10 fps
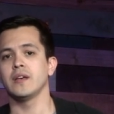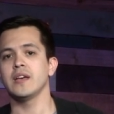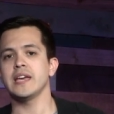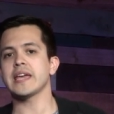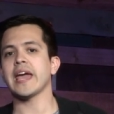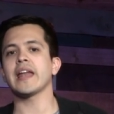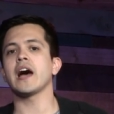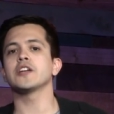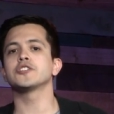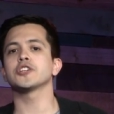He
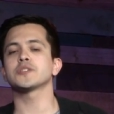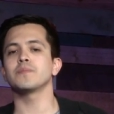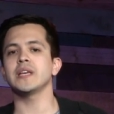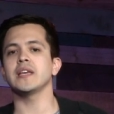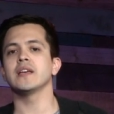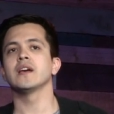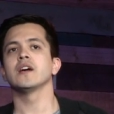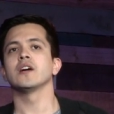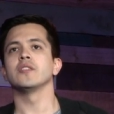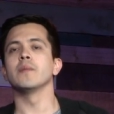cannot just be
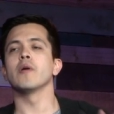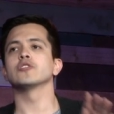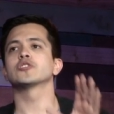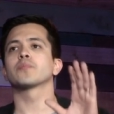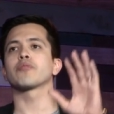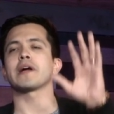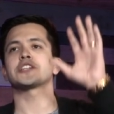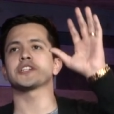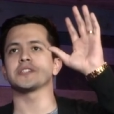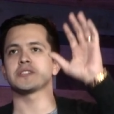the most
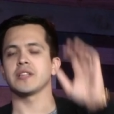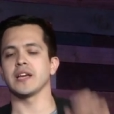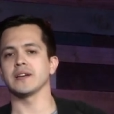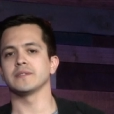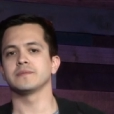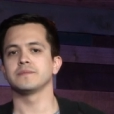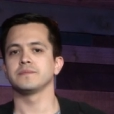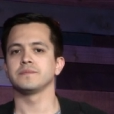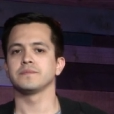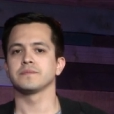precious thing,
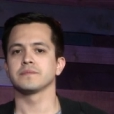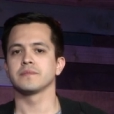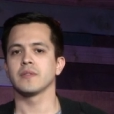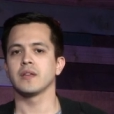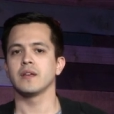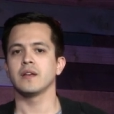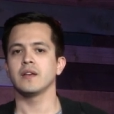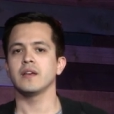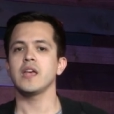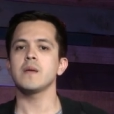
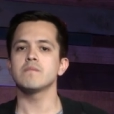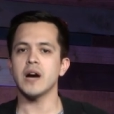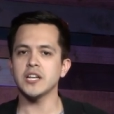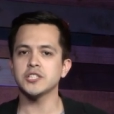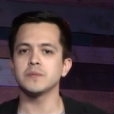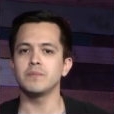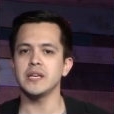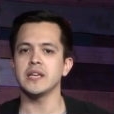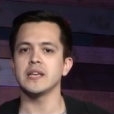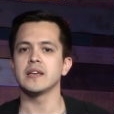He must
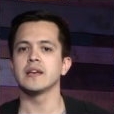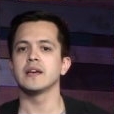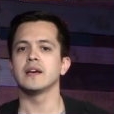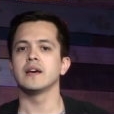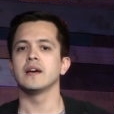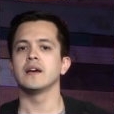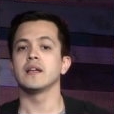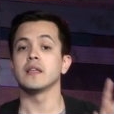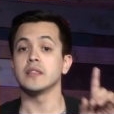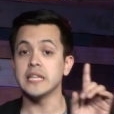be
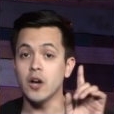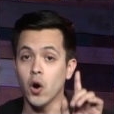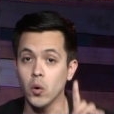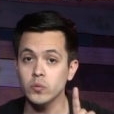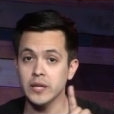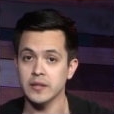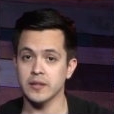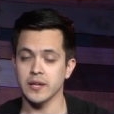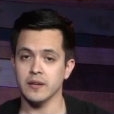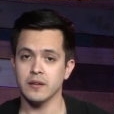the only thing.